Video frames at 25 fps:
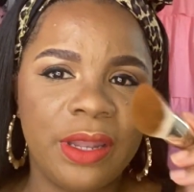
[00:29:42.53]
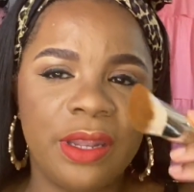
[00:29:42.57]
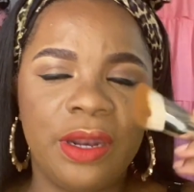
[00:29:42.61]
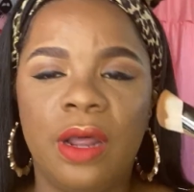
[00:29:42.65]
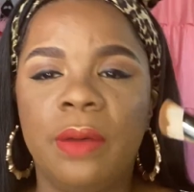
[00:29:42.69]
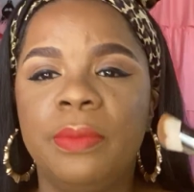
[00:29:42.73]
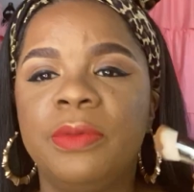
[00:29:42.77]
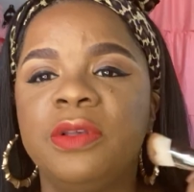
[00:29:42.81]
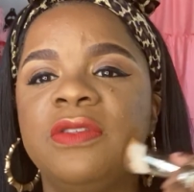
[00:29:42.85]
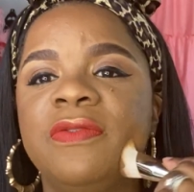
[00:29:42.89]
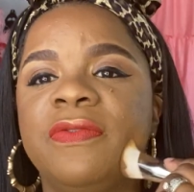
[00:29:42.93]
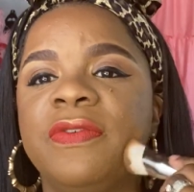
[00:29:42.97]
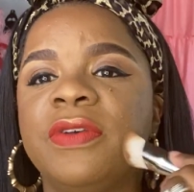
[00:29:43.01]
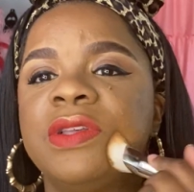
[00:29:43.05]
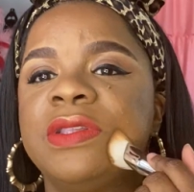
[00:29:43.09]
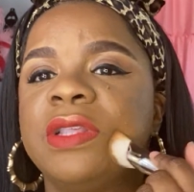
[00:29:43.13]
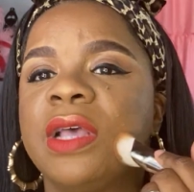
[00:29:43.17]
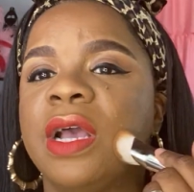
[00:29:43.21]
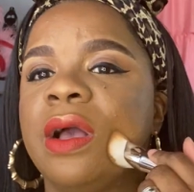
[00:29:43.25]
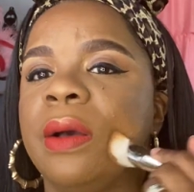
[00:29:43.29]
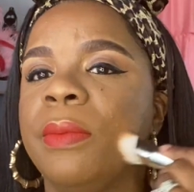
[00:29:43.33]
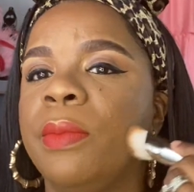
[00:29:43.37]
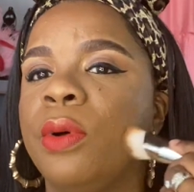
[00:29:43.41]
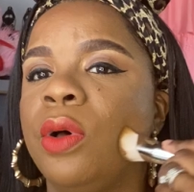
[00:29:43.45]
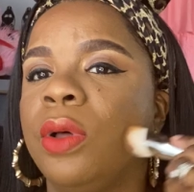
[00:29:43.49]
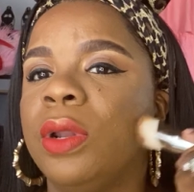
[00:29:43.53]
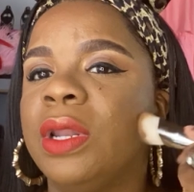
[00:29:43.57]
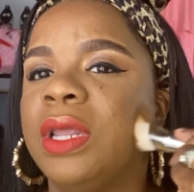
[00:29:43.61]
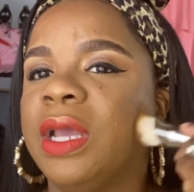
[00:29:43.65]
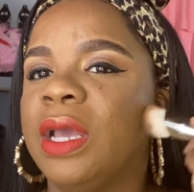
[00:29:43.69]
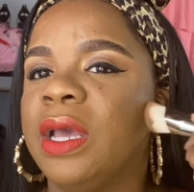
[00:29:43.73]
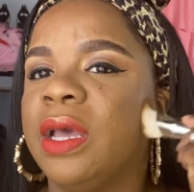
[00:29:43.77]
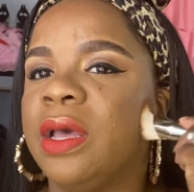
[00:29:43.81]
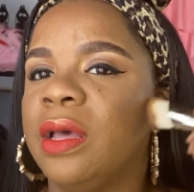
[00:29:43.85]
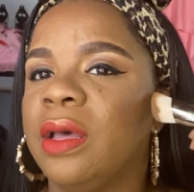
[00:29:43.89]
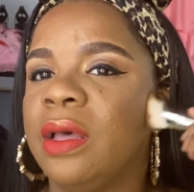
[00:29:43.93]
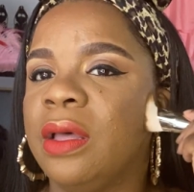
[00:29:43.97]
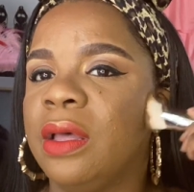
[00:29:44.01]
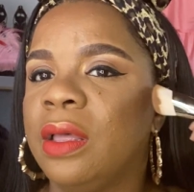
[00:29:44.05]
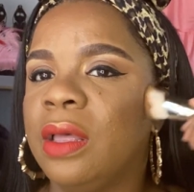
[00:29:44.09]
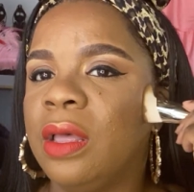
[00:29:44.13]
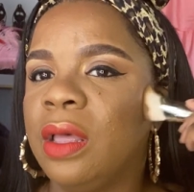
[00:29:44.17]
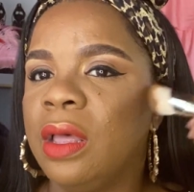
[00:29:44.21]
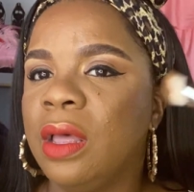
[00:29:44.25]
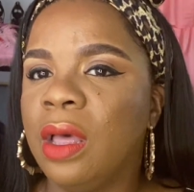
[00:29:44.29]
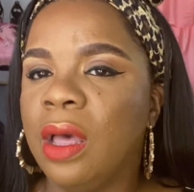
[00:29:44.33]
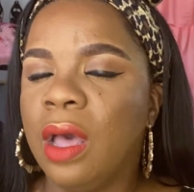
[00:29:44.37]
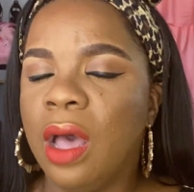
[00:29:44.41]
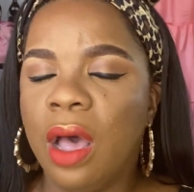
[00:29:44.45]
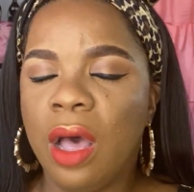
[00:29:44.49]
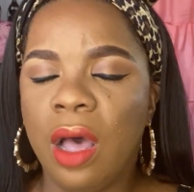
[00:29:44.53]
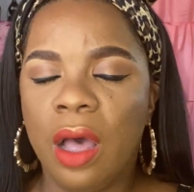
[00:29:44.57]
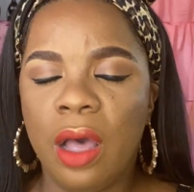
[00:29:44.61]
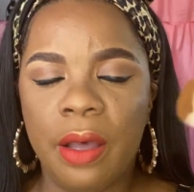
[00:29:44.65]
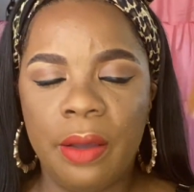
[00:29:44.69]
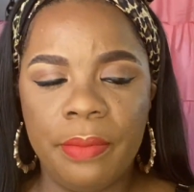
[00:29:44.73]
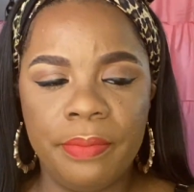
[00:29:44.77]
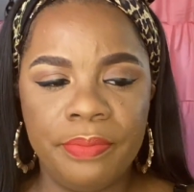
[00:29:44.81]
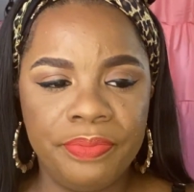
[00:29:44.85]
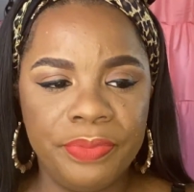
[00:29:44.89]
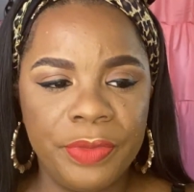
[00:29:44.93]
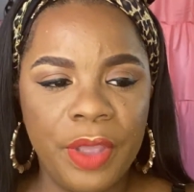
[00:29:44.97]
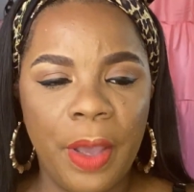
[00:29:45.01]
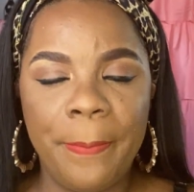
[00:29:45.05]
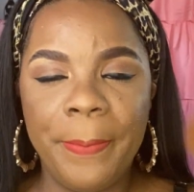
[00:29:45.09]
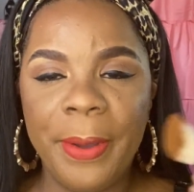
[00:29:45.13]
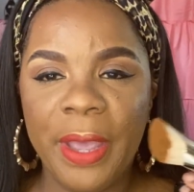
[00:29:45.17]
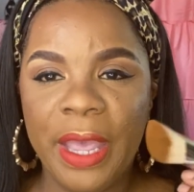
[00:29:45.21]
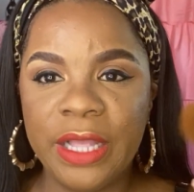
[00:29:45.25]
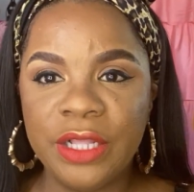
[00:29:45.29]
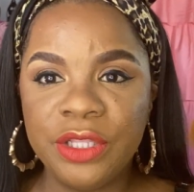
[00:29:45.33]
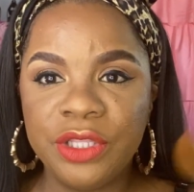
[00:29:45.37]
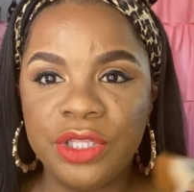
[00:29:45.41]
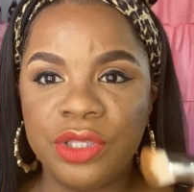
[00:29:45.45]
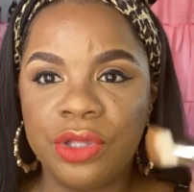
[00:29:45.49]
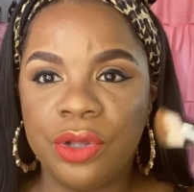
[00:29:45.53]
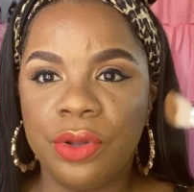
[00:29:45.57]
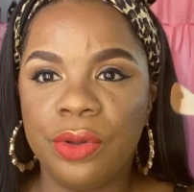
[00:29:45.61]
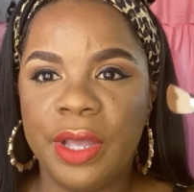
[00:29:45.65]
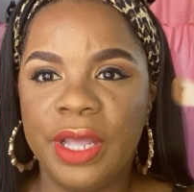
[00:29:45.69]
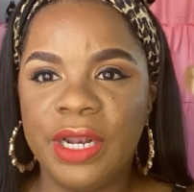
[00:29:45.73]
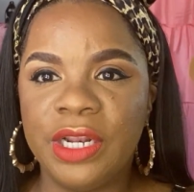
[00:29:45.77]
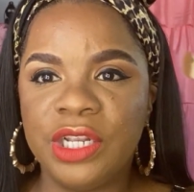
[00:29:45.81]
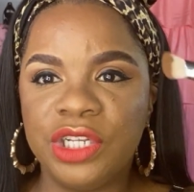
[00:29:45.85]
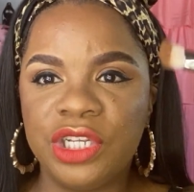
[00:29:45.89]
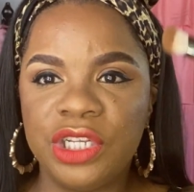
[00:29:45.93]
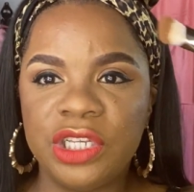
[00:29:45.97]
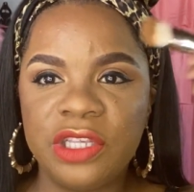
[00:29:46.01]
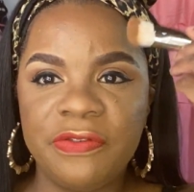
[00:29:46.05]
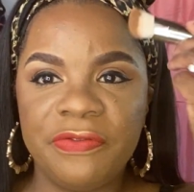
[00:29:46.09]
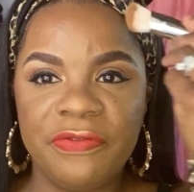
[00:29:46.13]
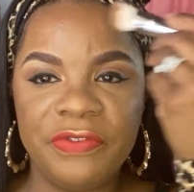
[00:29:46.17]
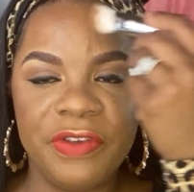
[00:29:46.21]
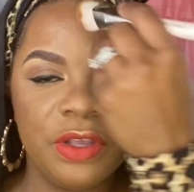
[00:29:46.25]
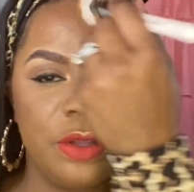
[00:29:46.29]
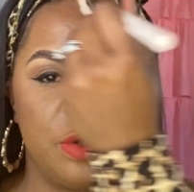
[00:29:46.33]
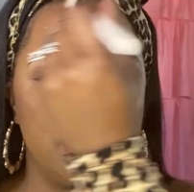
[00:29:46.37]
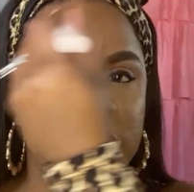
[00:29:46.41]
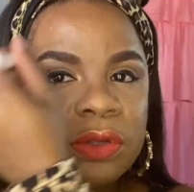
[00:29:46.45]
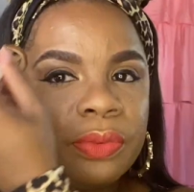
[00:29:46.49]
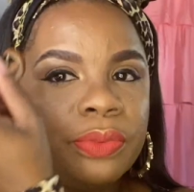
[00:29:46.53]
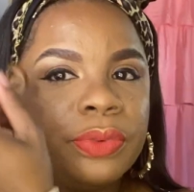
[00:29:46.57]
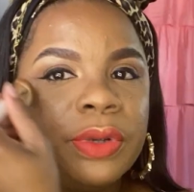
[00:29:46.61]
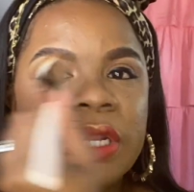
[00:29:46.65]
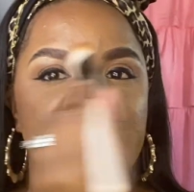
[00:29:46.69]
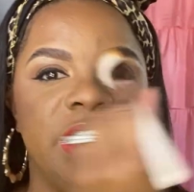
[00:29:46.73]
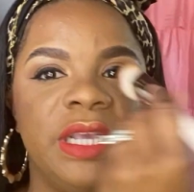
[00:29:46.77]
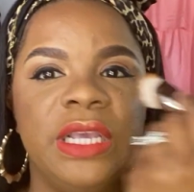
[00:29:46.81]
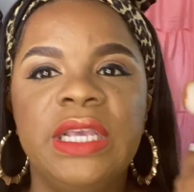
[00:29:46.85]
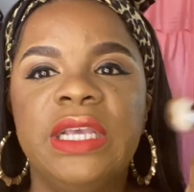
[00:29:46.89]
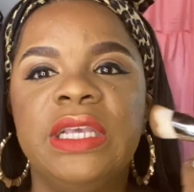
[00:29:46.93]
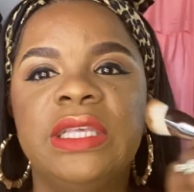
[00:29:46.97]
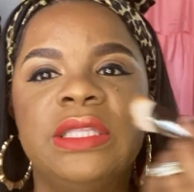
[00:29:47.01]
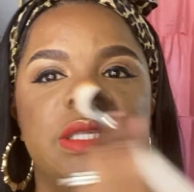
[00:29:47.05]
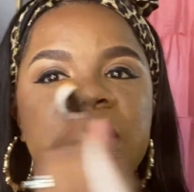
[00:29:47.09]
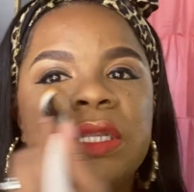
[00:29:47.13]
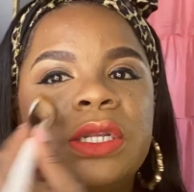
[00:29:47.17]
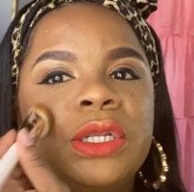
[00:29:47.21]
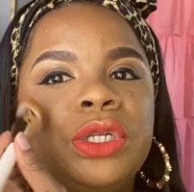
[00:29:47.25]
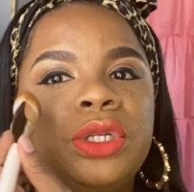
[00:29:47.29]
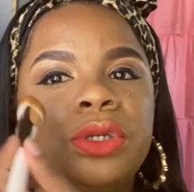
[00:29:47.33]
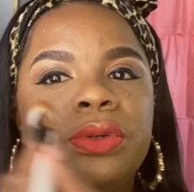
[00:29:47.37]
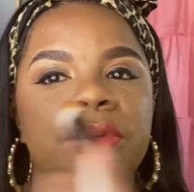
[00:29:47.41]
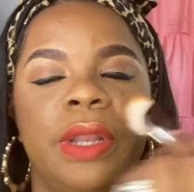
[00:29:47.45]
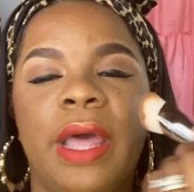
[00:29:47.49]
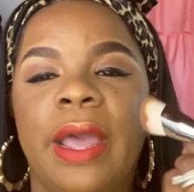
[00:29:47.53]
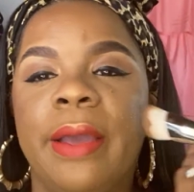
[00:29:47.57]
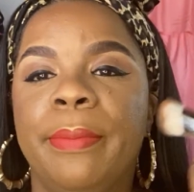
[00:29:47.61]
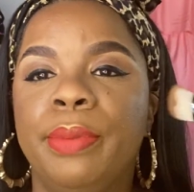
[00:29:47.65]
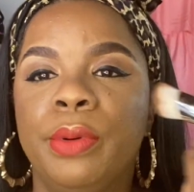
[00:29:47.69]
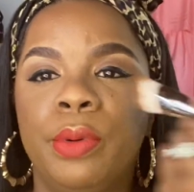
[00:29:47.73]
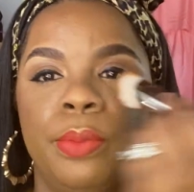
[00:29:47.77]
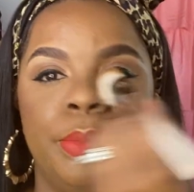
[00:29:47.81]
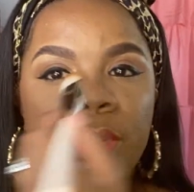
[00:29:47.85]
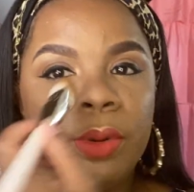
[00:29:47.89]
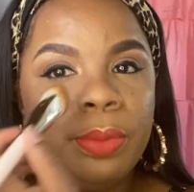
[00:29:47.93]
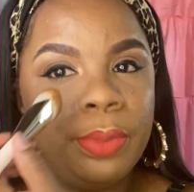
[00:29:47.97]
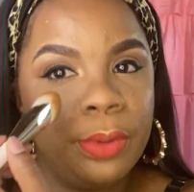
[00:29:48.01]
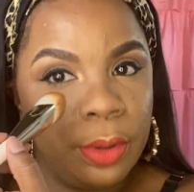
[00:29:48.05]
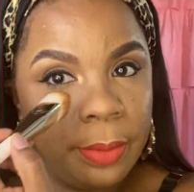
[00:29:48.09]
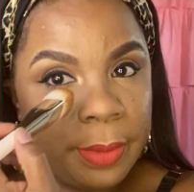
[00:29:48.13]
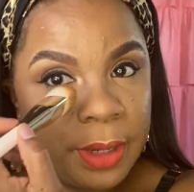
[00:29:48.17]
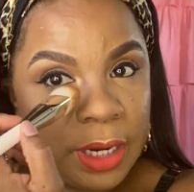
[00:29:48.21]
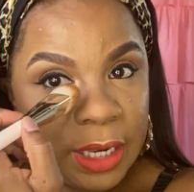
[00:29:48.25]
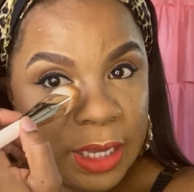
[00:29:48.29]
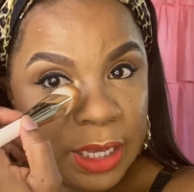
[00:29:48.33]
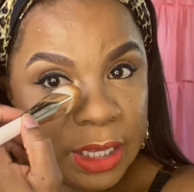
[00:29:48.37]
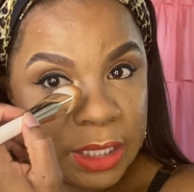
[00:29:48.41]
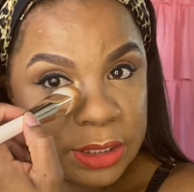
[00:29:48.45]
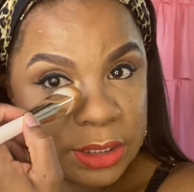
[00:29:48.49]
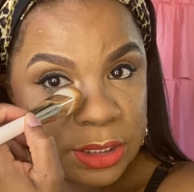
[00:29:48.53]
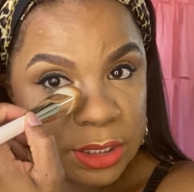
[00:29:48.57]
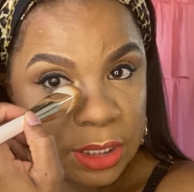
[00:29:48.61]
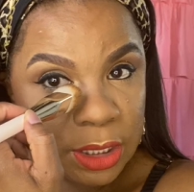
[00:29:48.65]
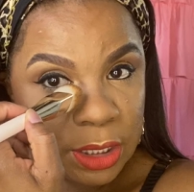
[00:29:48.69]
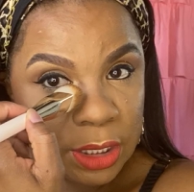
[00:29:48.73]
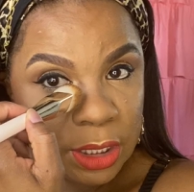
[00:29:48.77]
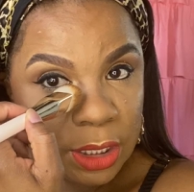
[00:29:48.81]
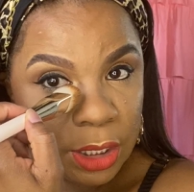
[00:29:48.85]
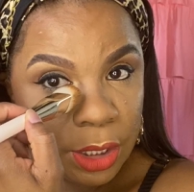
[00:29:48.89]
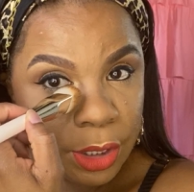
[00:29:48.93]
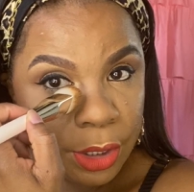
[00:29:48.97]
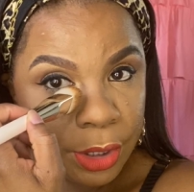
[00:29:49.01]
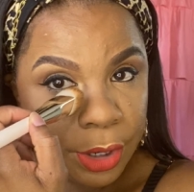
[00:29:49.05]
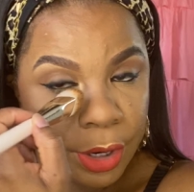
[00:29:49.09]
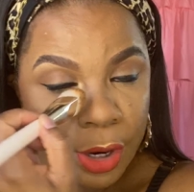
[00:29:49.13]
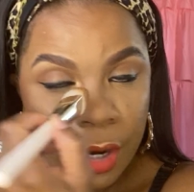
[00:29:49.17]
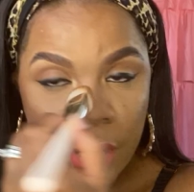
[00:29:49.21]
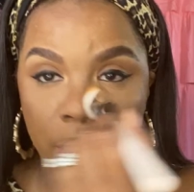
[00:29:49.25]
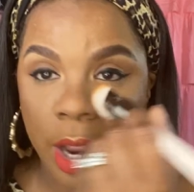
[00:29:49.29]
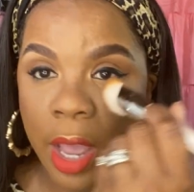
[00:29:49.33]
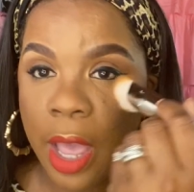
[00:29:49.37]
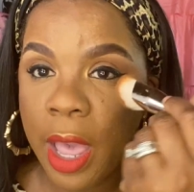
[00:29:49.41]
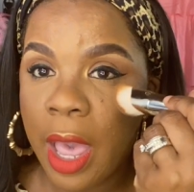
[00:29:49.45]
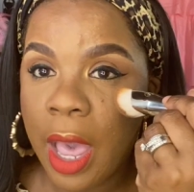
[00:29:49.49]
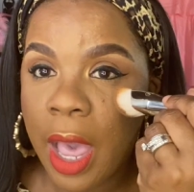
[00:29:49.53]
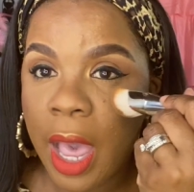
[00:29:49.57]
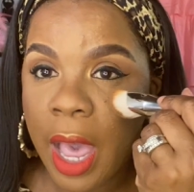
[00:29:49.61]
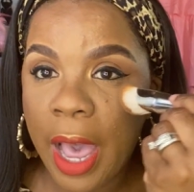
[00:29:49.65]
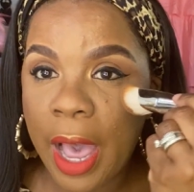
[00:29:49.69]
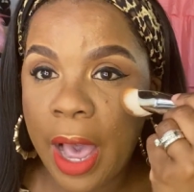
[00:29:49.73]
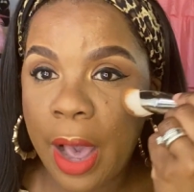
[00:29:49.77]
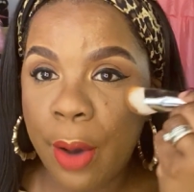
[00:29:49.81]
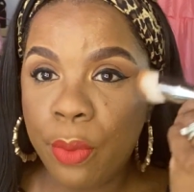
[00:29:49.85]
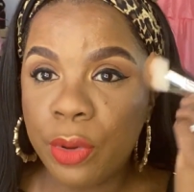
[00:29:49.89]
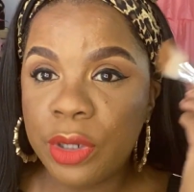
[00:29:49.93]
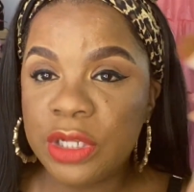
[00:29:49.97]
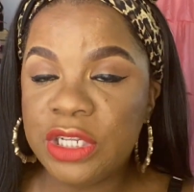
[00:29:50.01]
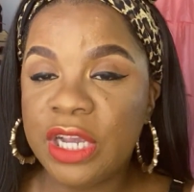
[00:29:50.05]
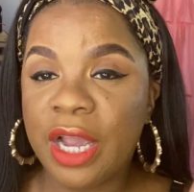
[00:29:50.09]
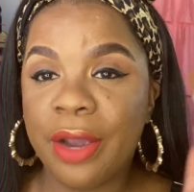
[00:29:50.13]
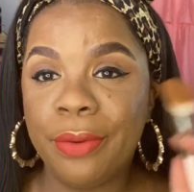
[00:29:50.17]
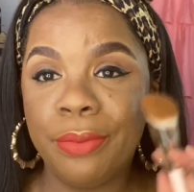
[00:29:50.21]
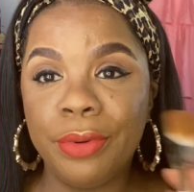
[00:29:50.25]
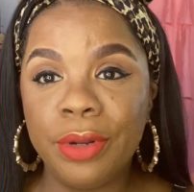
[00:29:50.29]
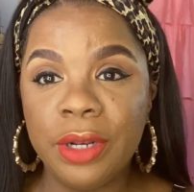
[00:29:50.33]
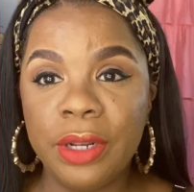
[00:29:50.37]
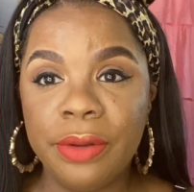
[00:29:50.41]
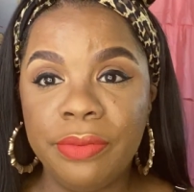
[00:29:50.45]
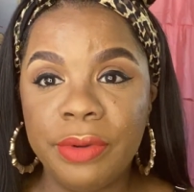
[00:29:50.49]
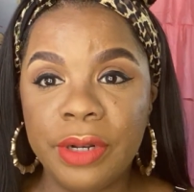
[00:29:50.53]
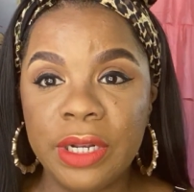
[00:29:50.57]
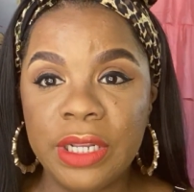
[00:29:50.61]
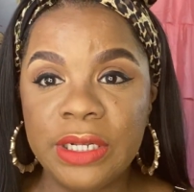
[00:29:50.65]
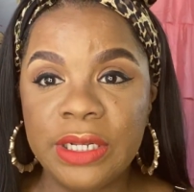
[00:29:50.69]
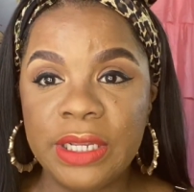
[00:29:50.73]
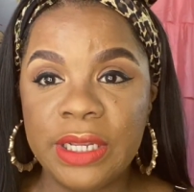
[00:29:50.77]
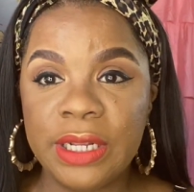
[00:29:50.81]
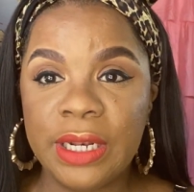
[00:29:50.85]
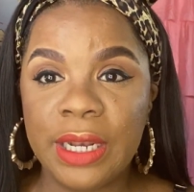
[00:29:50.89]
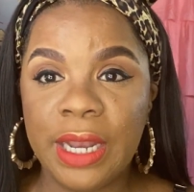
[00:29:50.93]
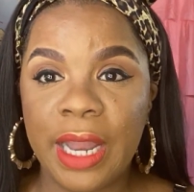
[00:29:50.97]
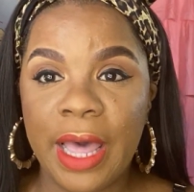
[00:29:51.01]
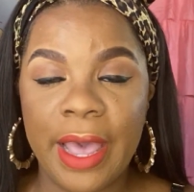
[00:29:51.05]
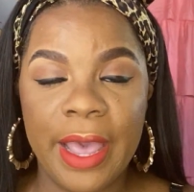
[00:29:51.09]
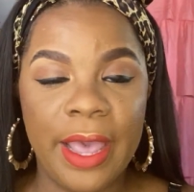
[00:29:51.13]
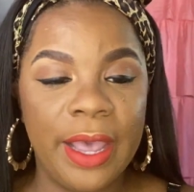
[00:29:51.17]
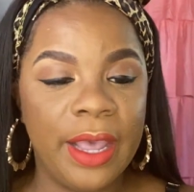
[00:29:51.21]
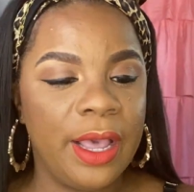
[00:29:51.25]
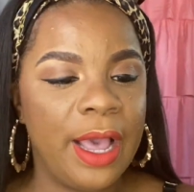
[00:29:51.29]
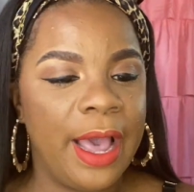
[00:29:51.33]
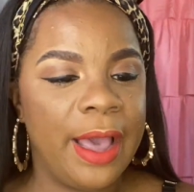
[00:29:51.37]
It almost feels like I'm holding a a pencil, and it just feels really easy to do, like boom, boom, boom, and it gets in here, which I really did like.